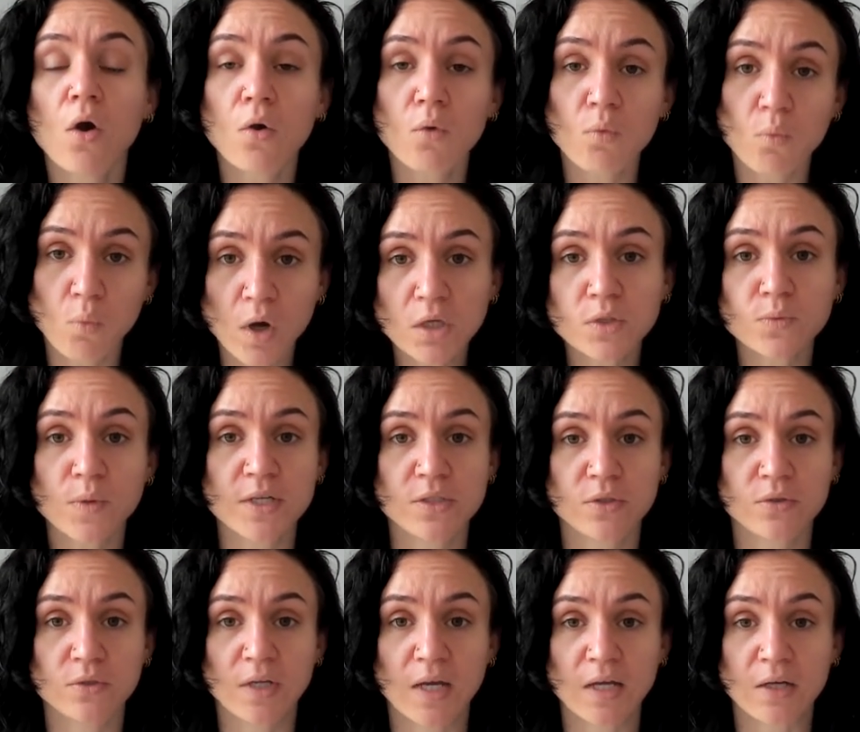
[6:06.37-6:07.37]
what do I
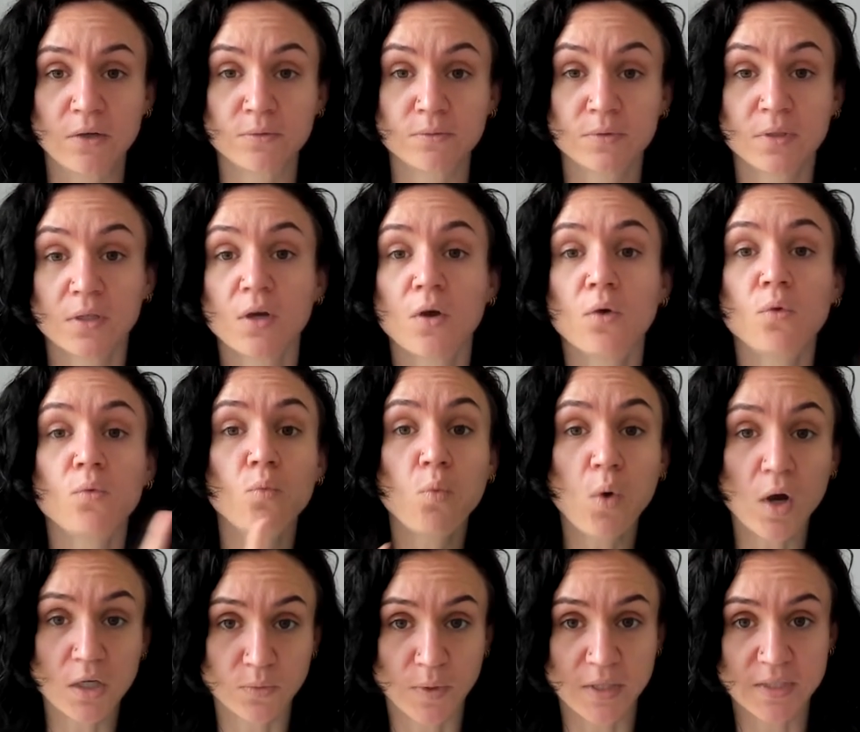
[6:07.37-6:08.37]
do now?
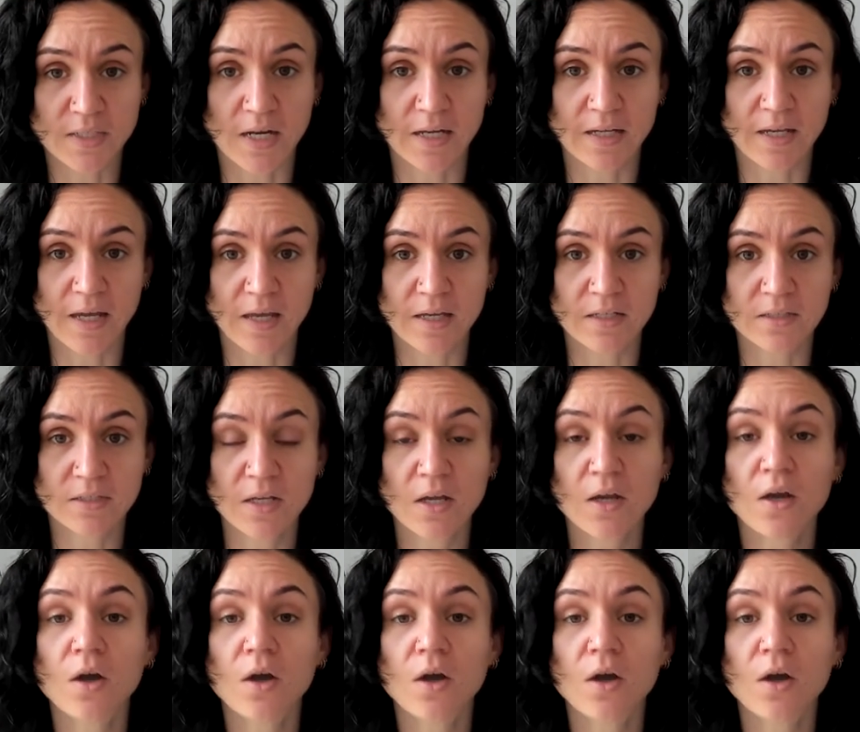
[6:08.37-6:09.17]
What do I delegate?